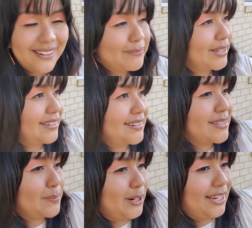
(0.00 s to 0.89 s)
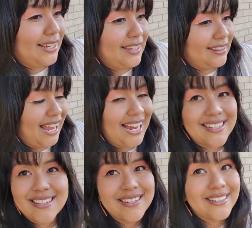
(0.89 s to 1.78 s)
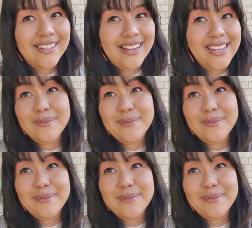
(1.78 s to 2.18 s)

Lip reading: but spring can last as